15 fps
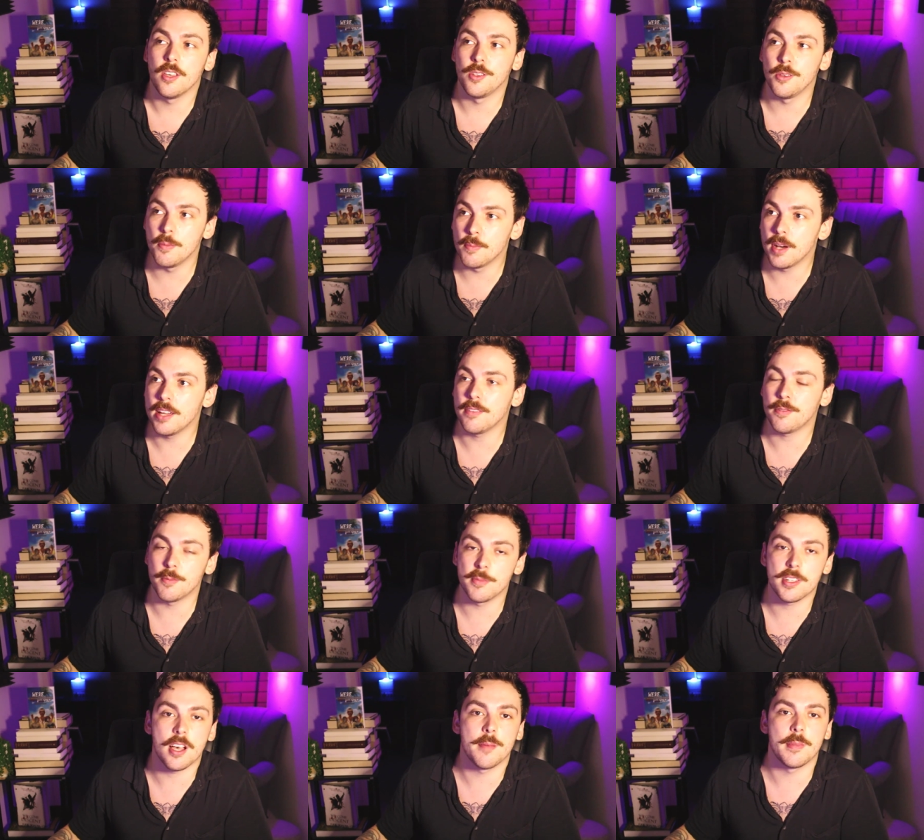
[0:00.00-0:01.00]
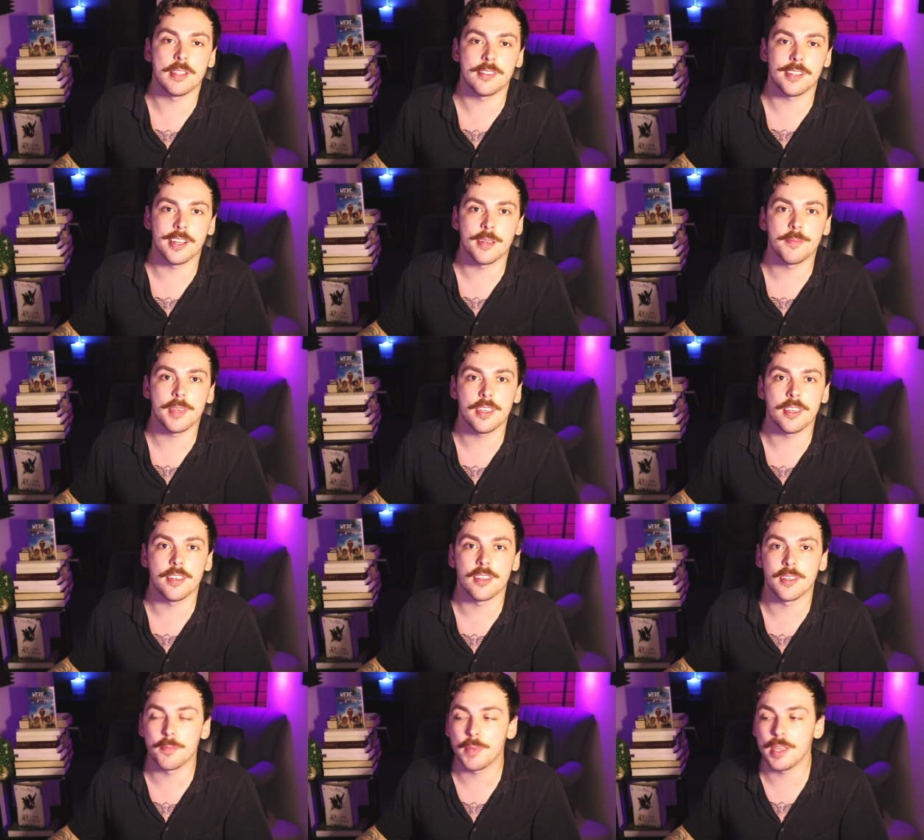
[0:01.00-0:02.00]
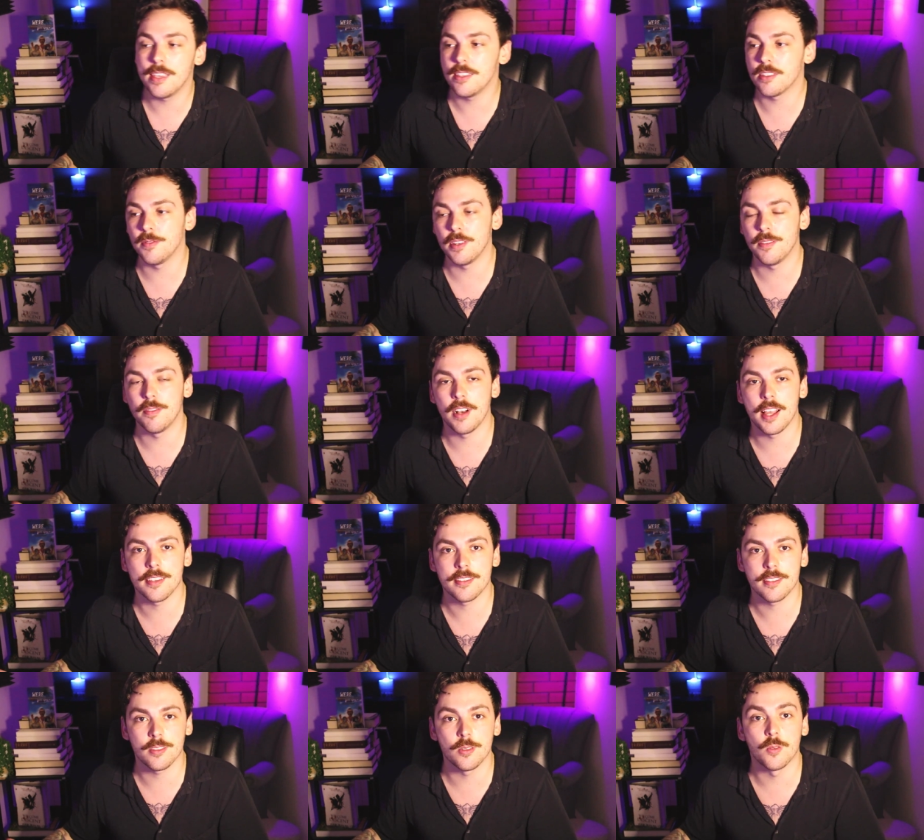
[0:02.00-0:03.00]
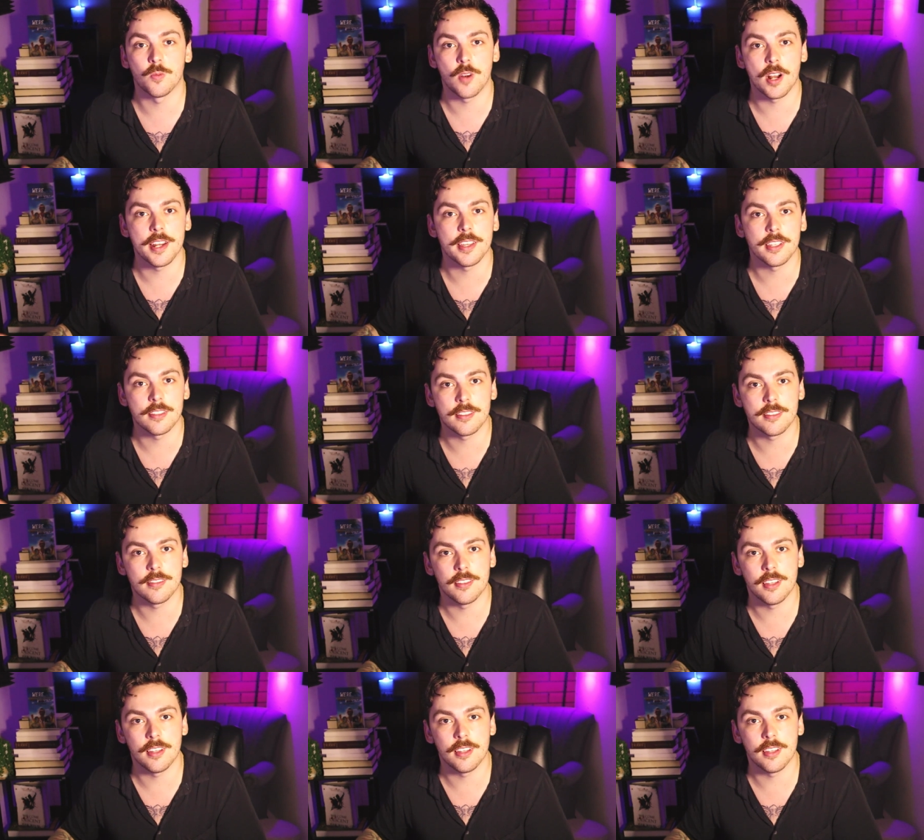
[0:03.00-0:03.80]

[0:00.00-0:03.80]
you might from time to time hear a piece of advice or writing